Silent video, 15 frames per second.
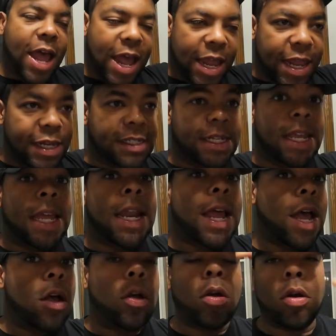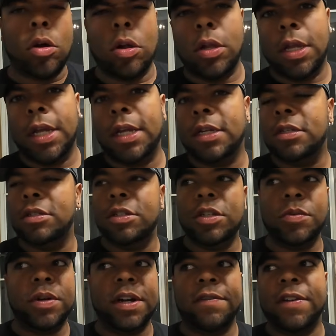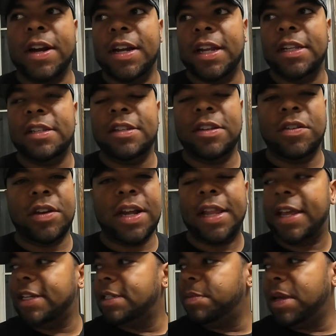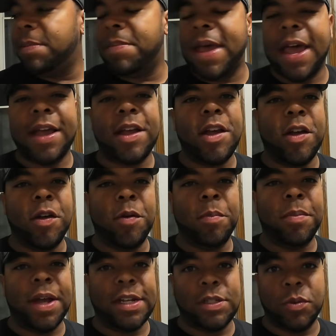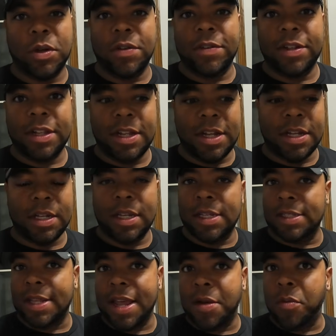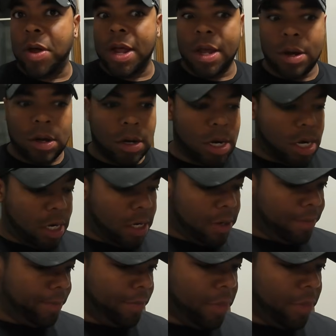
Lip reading: I like to get out early, do whatever I need to do, and I like to be back home by 12 o'clock. Is that wild or not?